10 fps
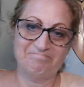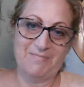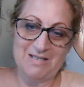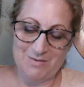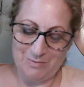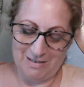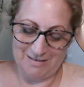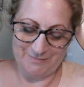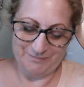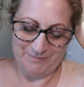this week,
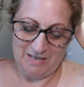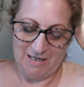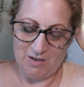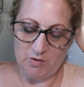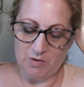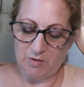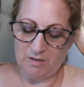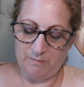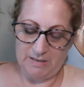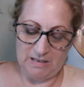you're going
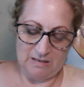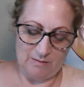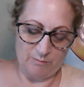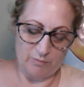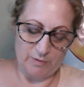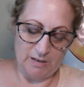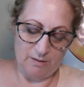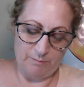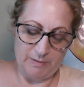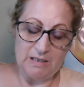to be
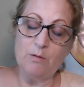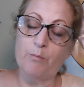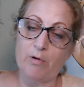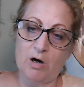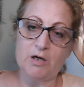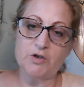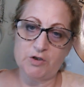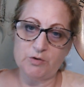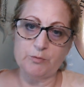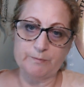being brought
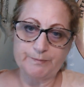to